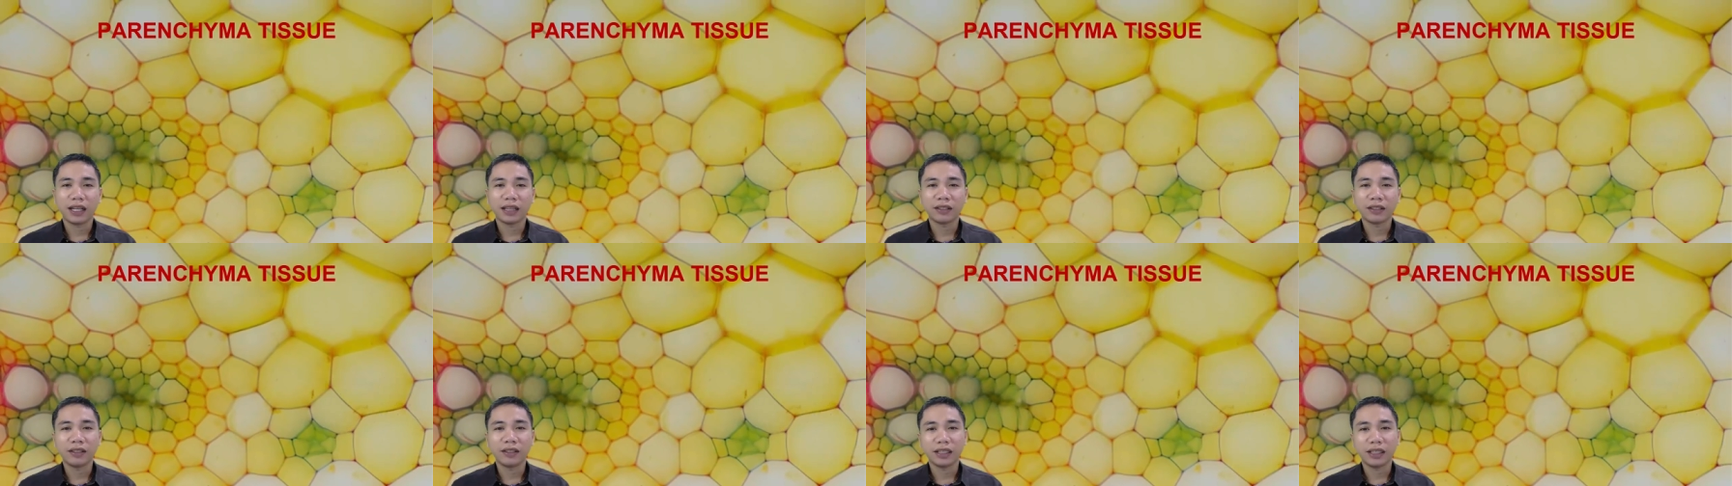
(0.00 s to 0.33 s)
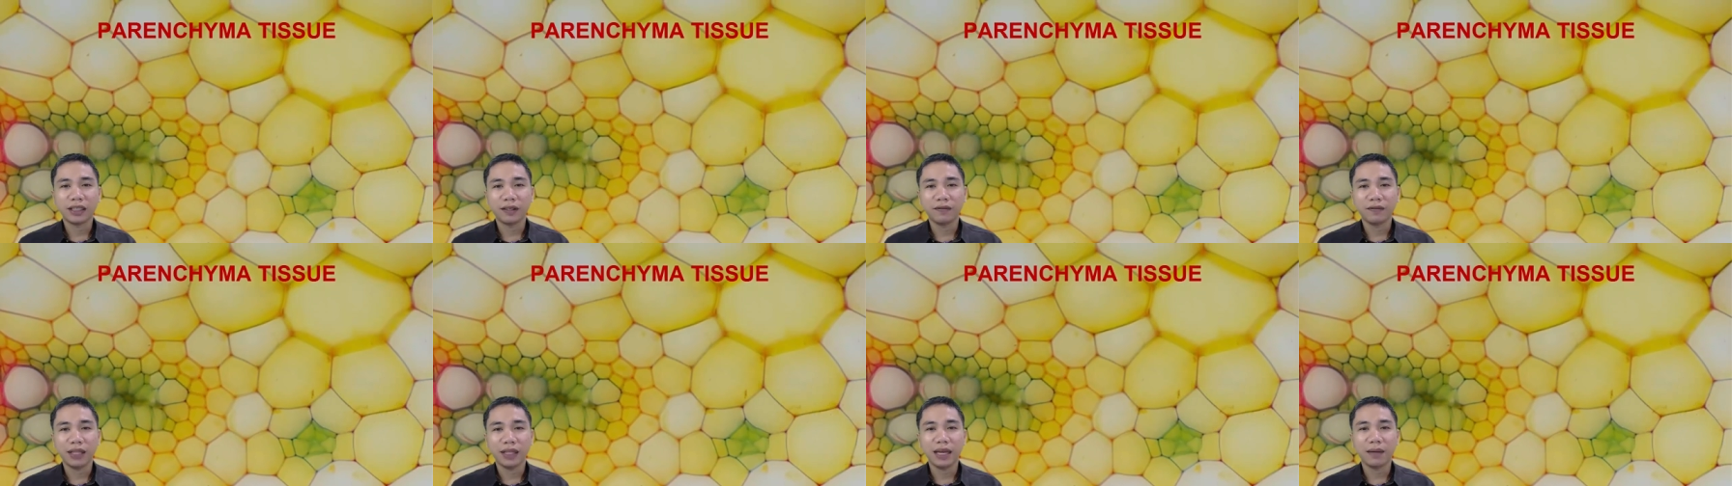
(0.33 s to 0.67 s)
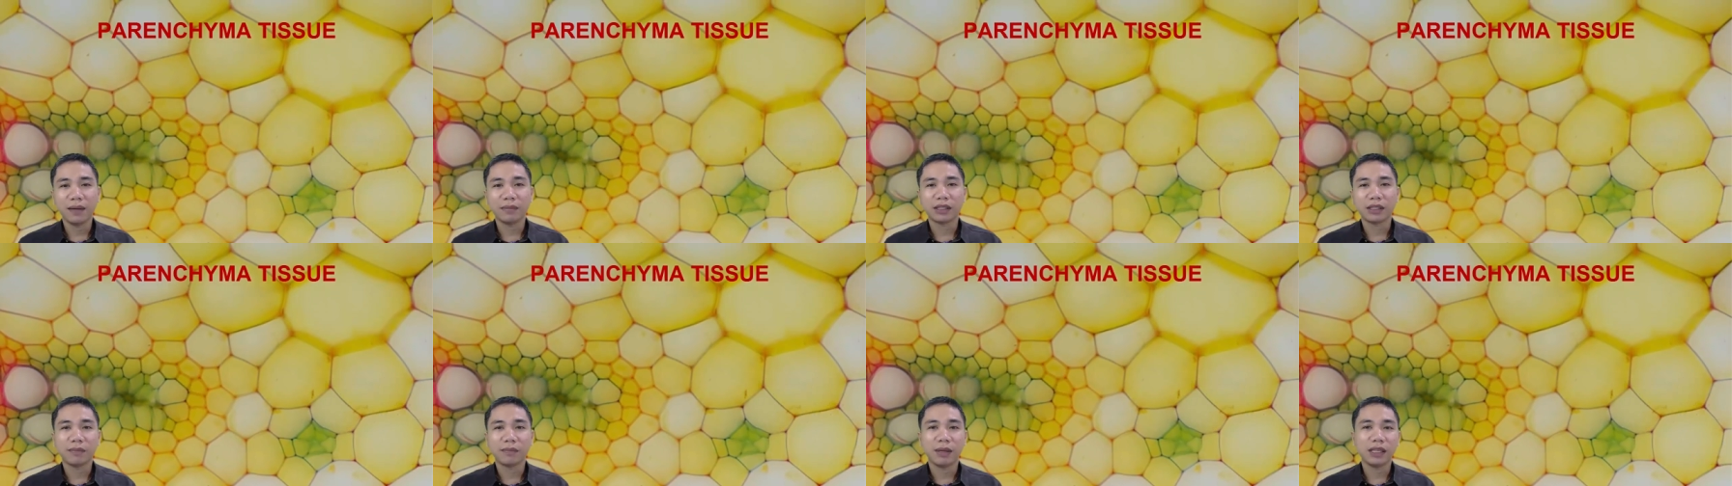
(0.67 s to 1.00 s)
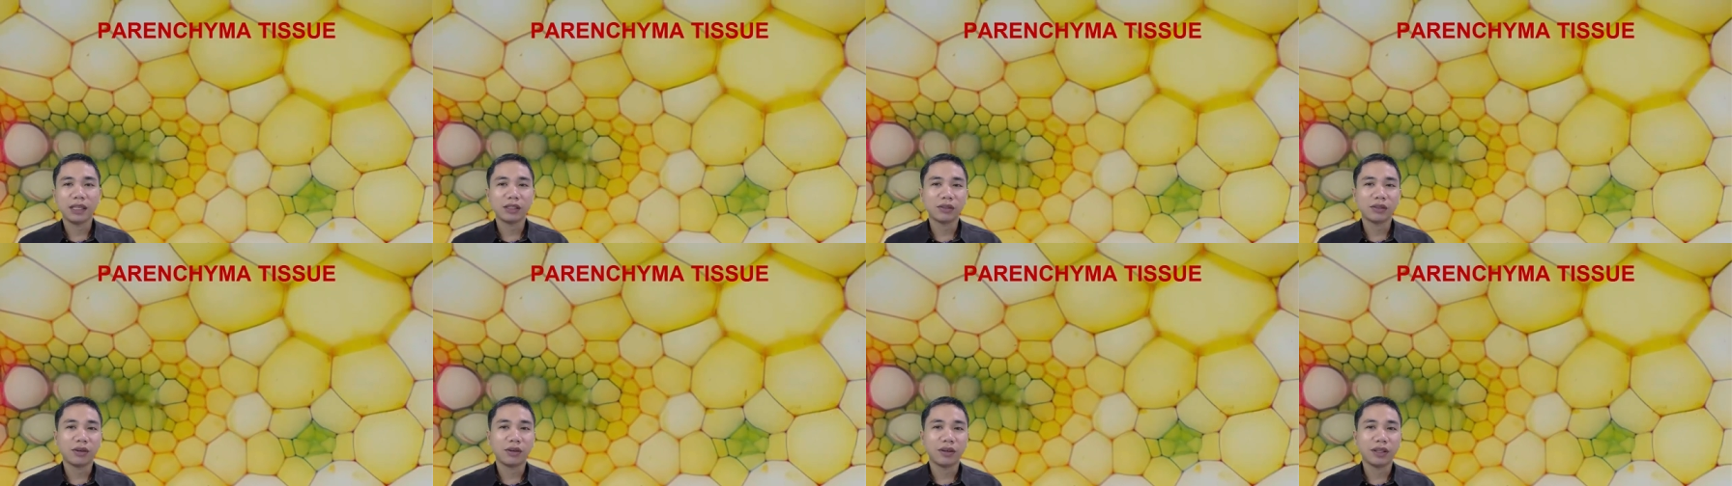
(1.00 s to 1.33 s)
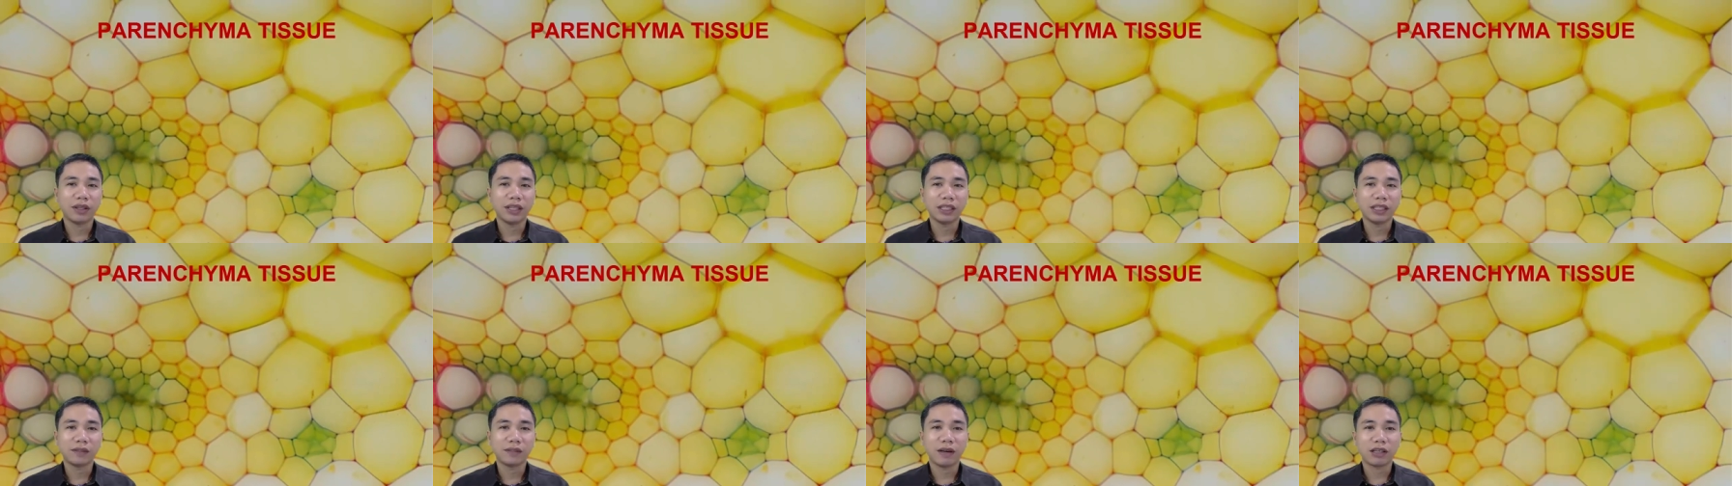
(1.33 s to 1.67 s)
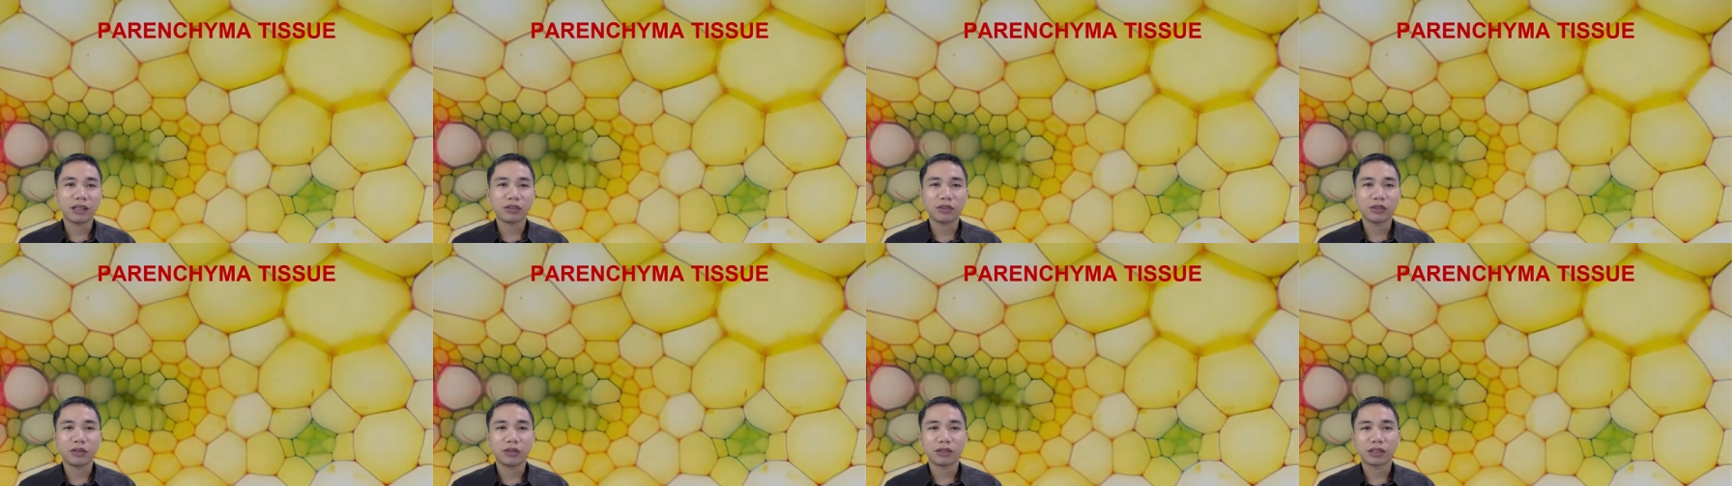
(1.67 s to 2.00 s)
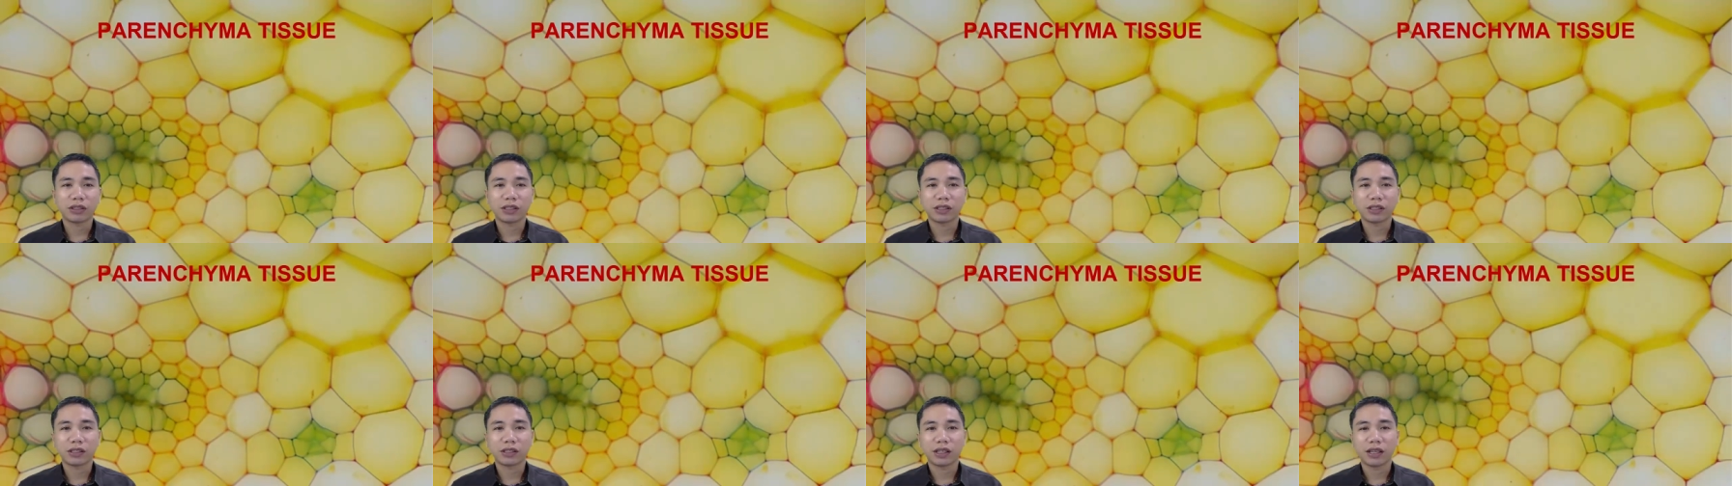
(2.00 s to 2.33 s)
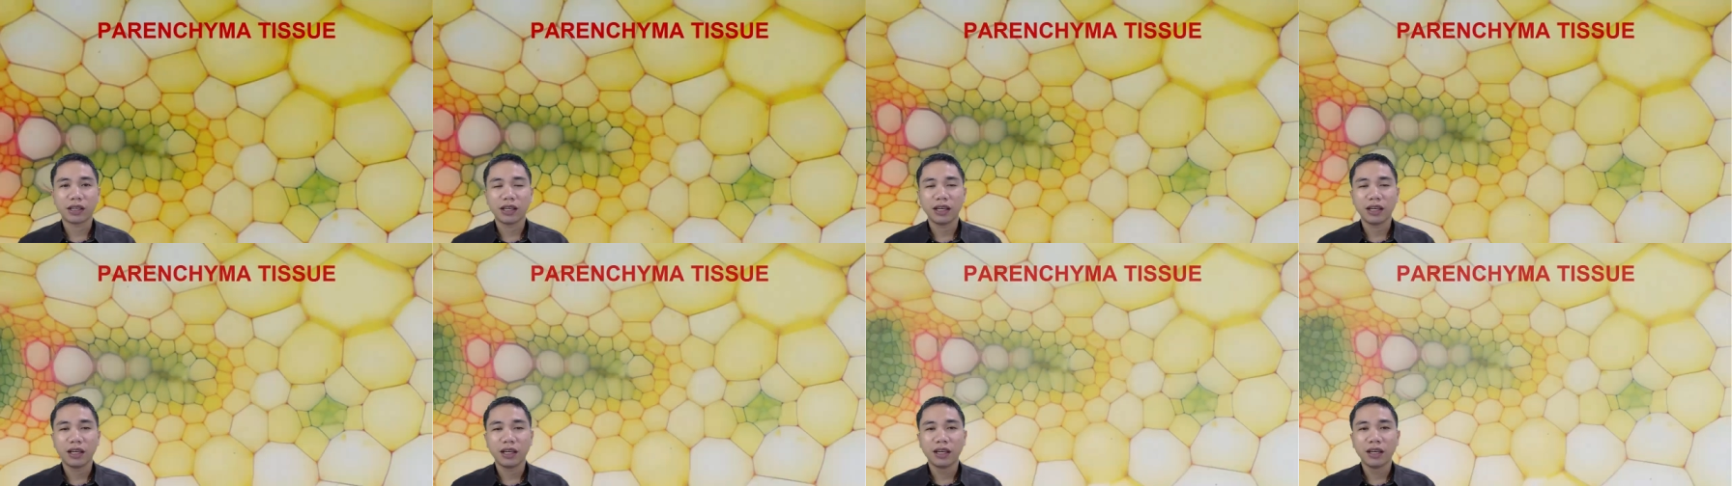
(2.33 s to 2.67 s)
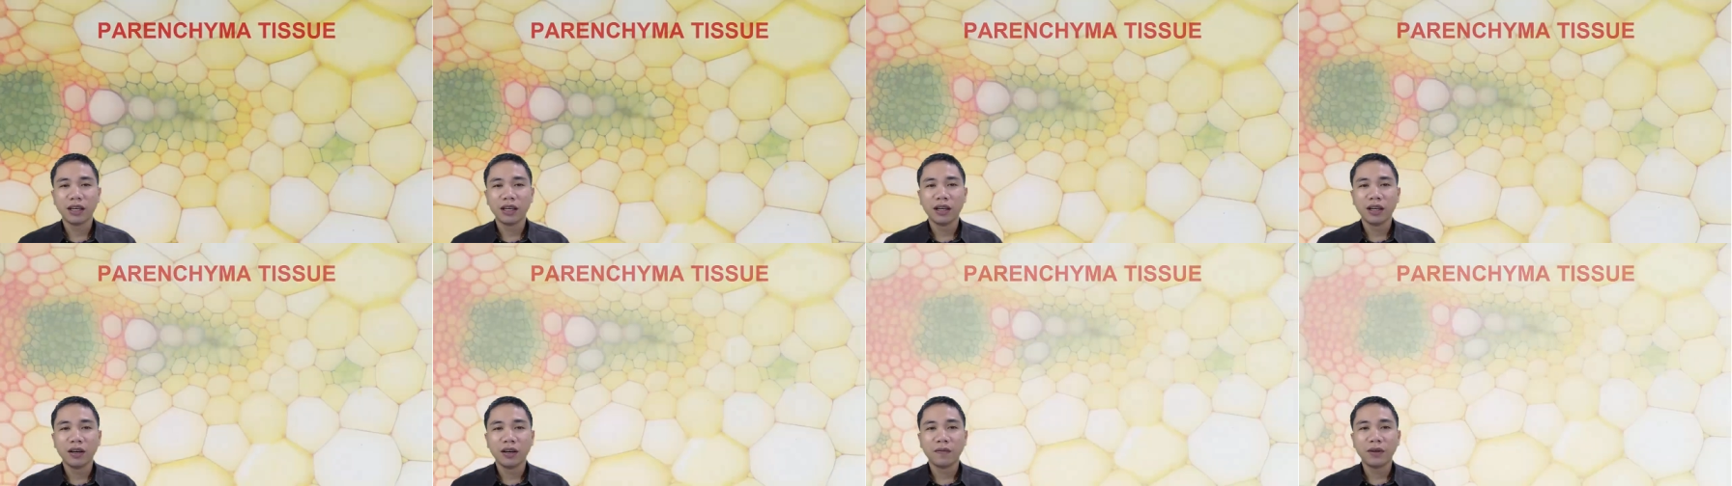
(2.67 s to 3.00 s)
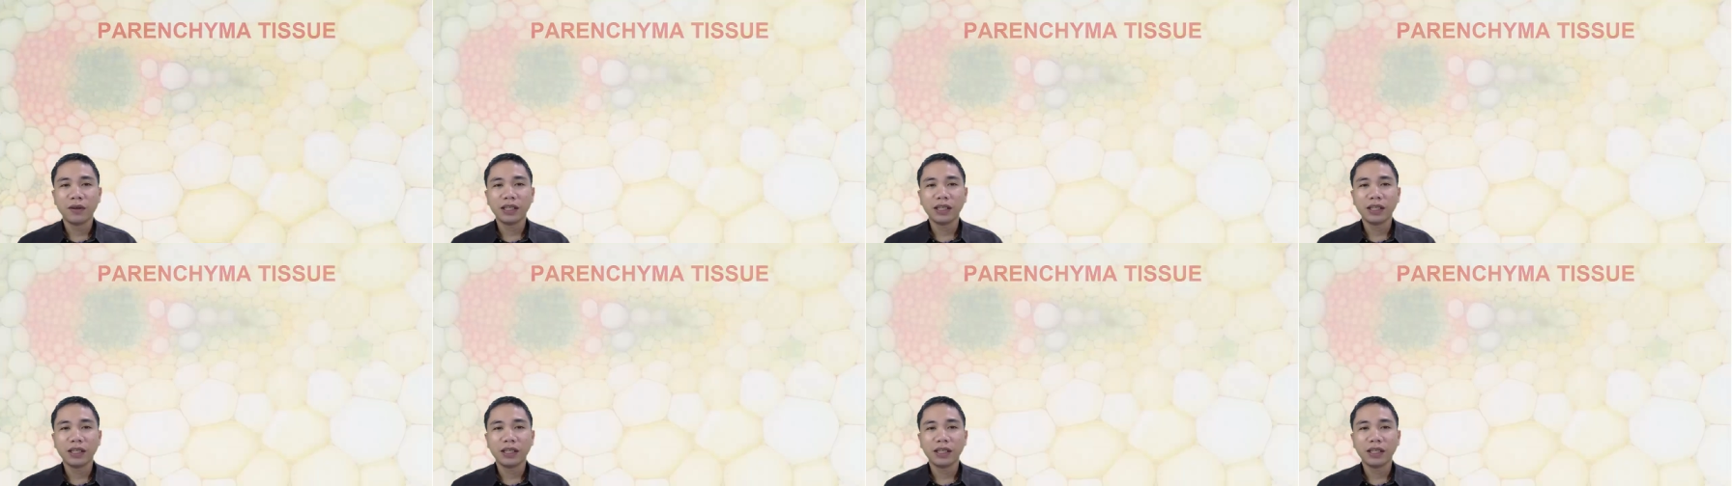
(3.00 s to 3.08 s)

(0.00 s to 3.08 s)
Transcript: alternative names based on these functions. For